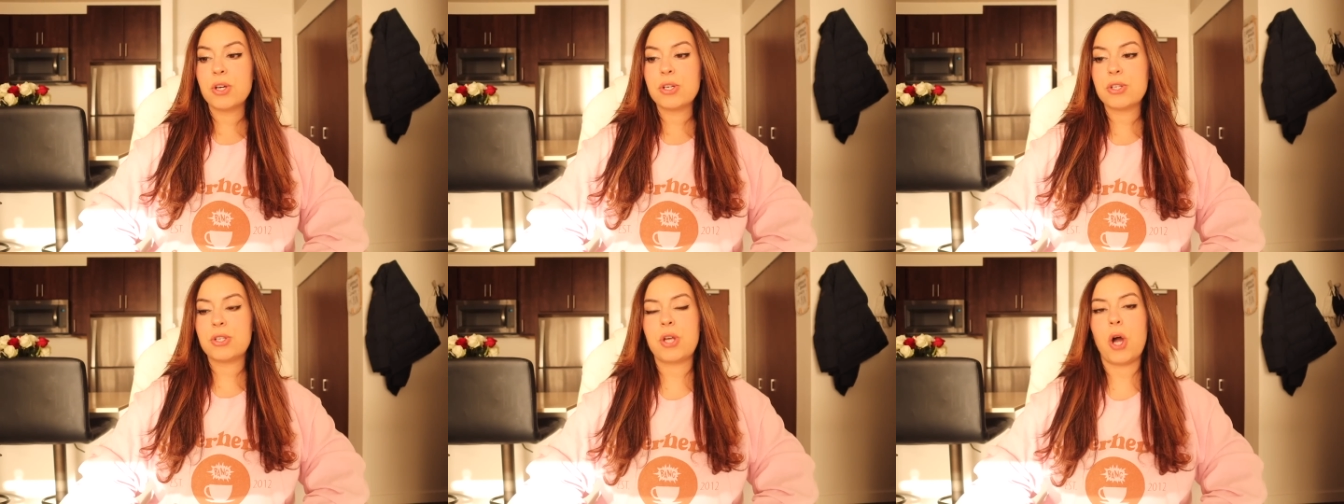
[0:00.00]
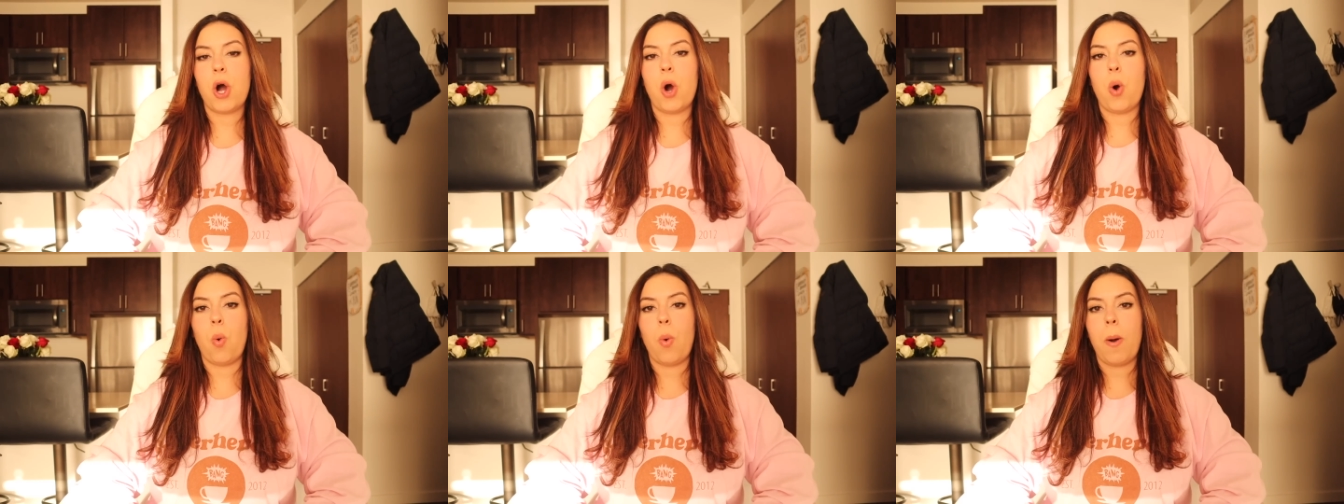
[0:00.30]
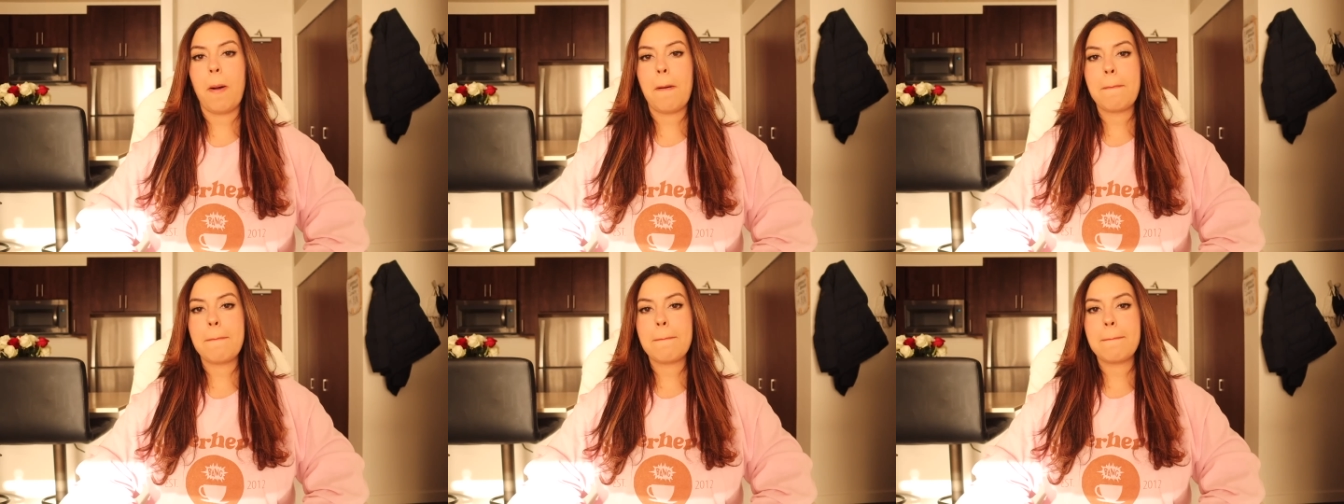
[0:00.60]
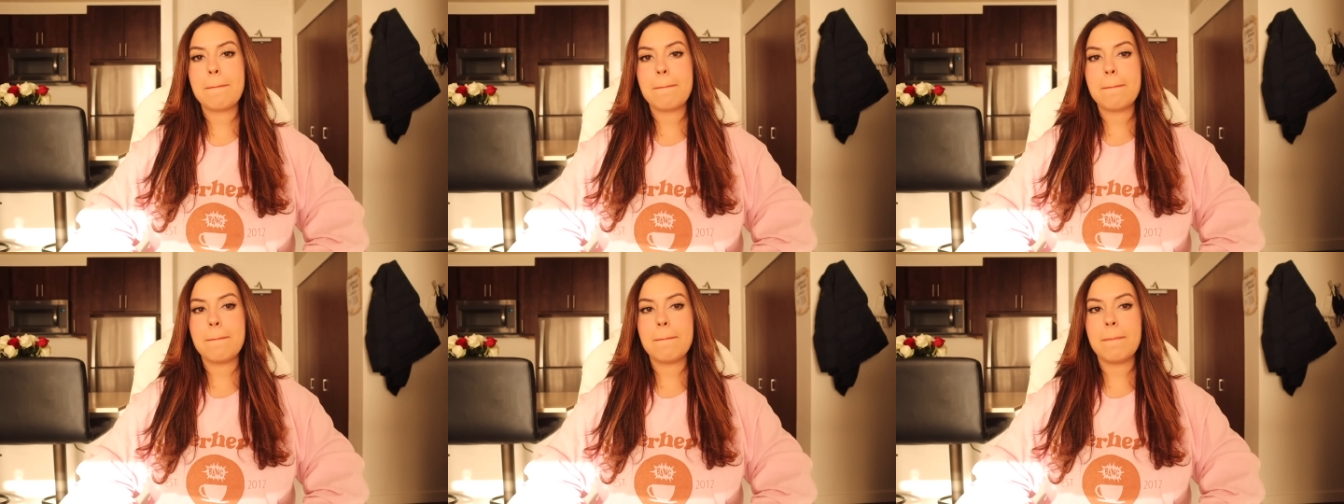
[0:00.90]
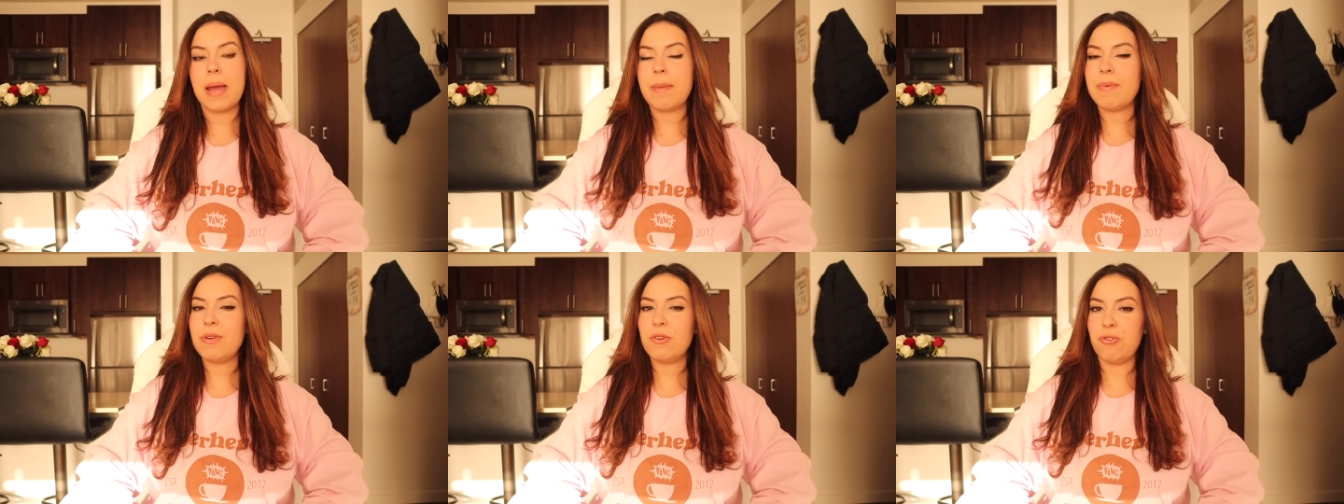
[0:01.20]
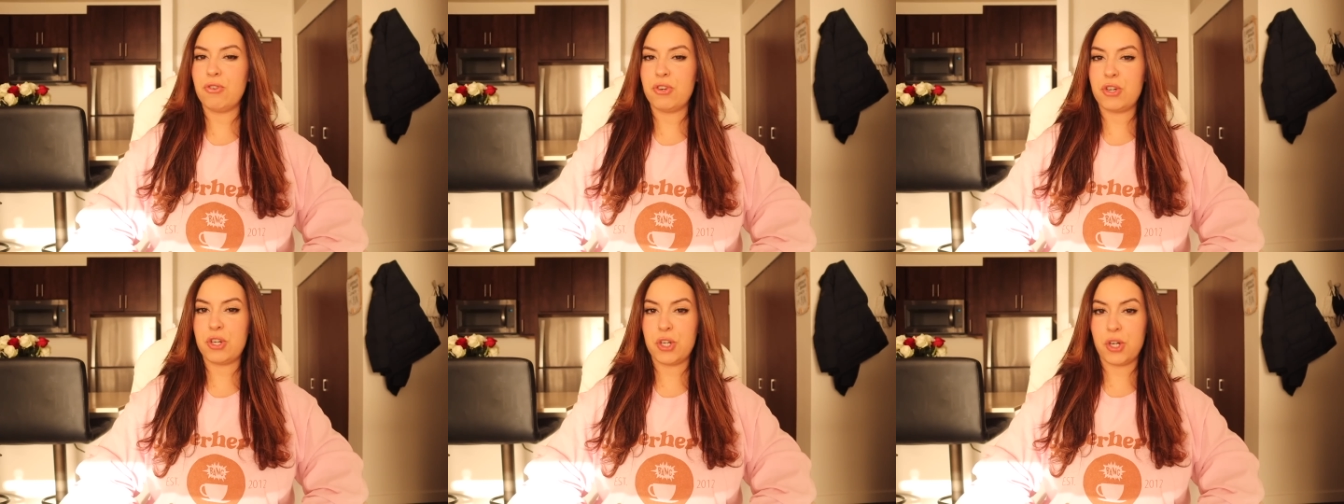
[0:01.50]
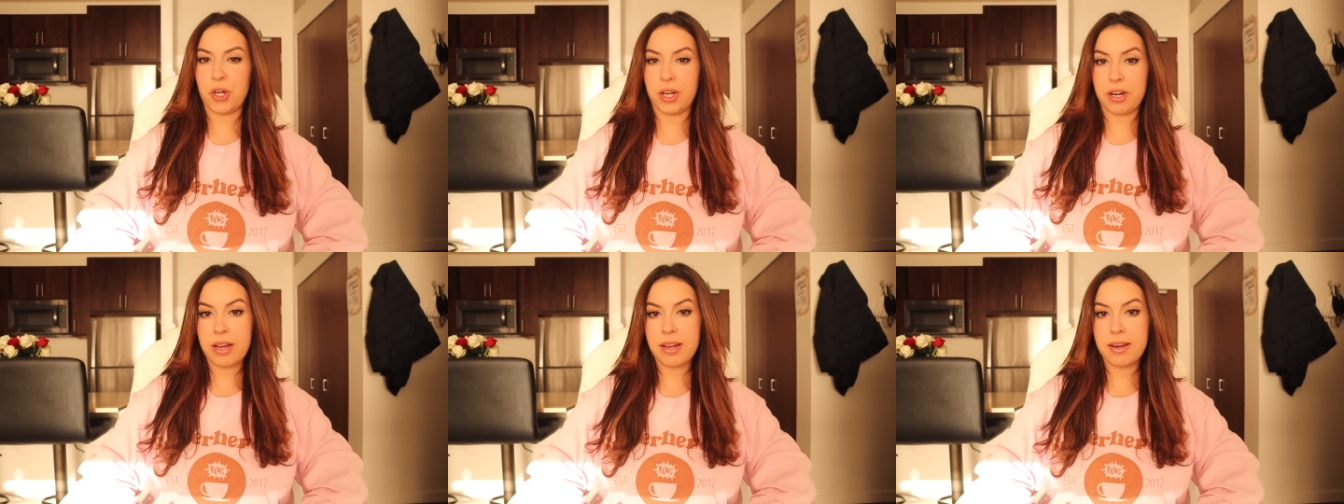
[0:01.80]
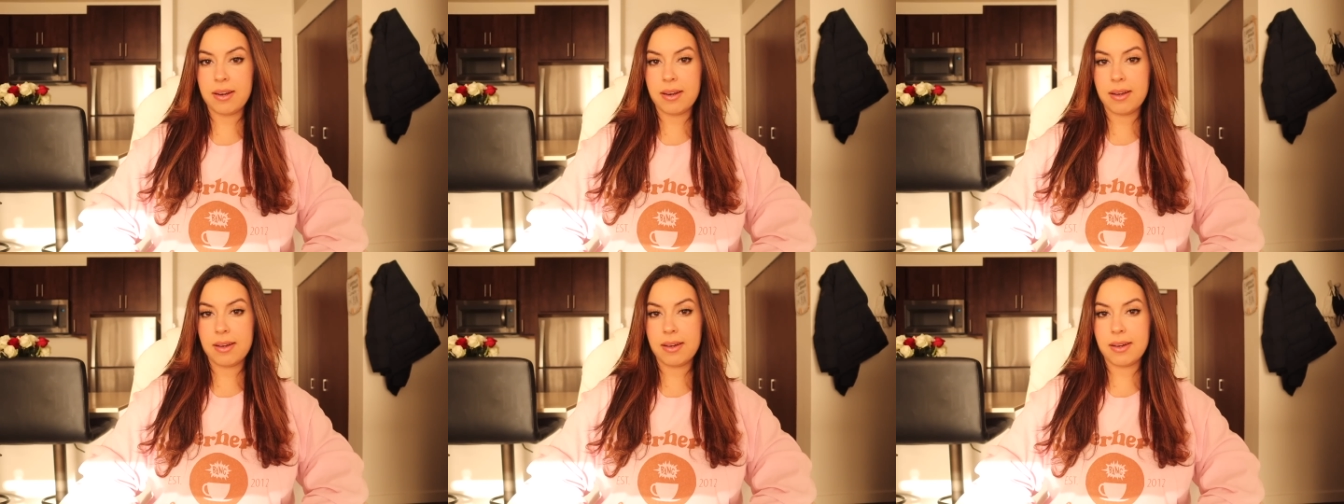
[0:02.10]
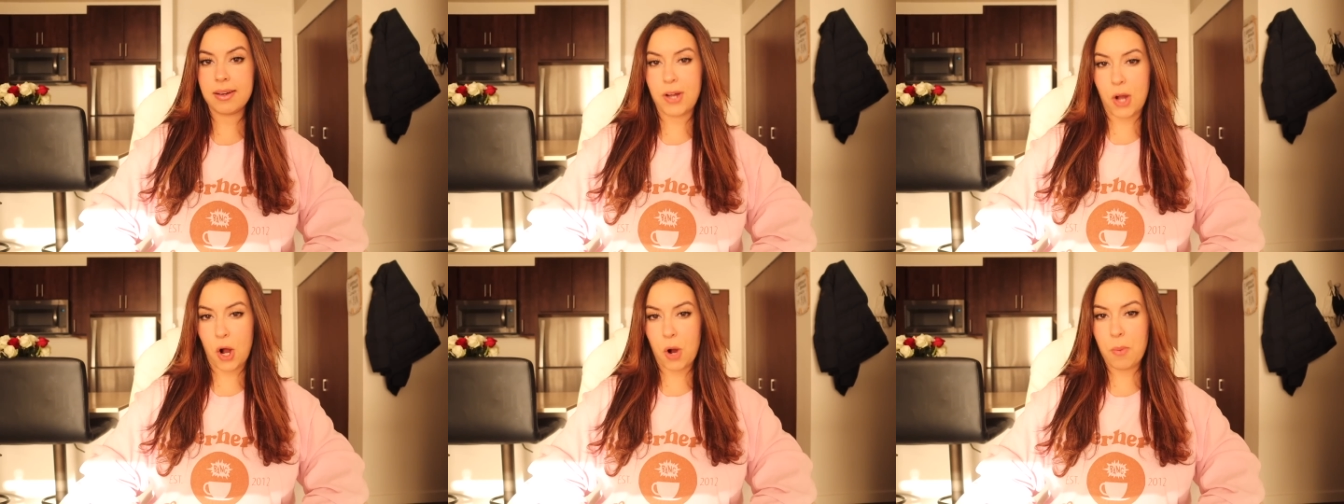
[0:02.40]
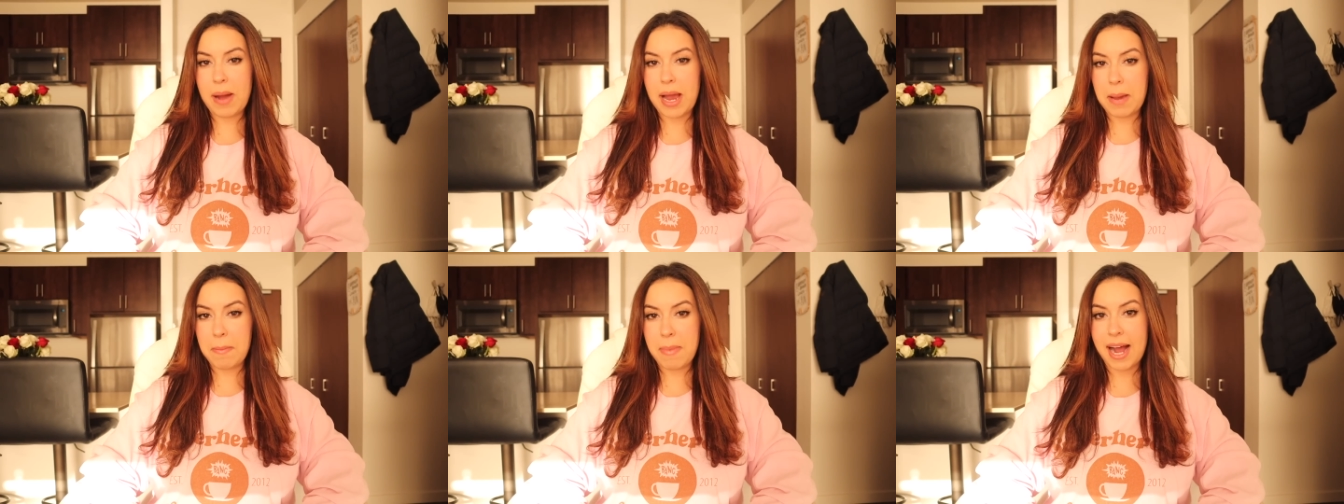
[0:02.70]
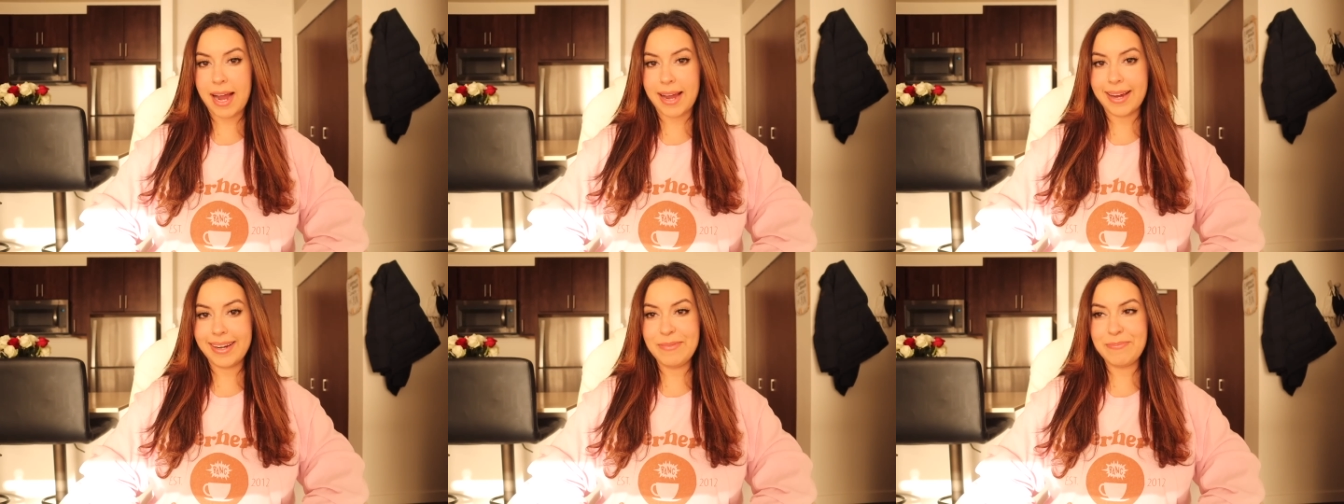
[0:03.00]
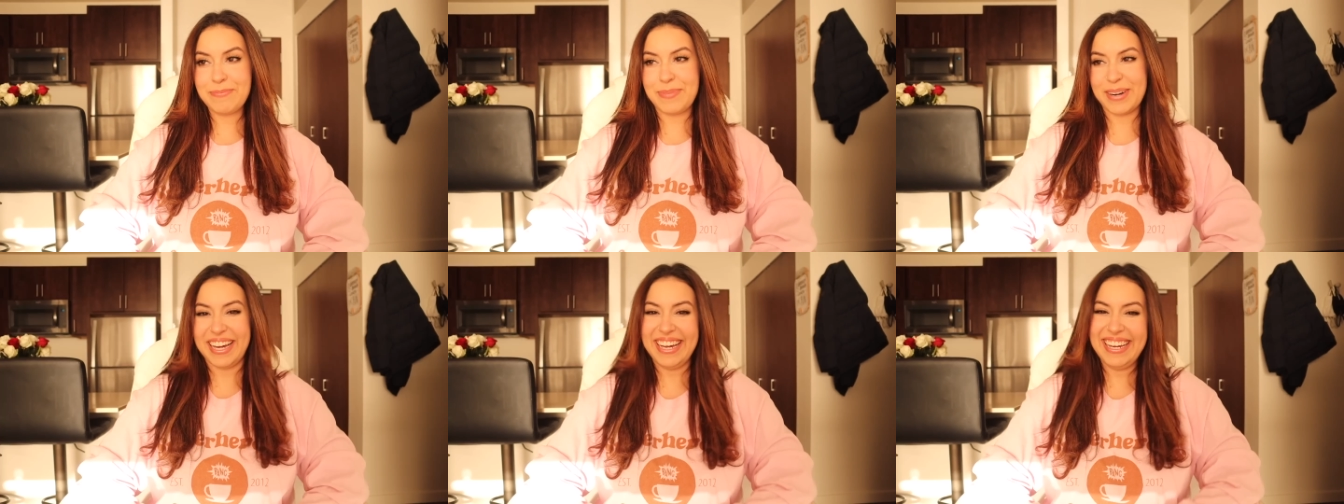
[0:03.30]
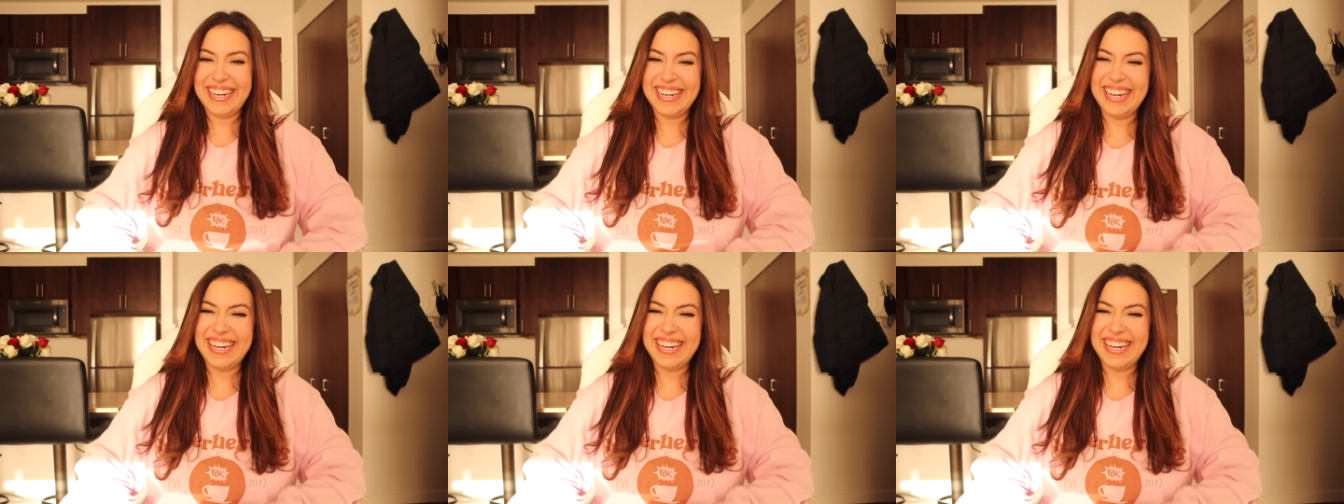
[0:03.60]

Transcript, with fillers: so maybe you shouldn't go by mine, but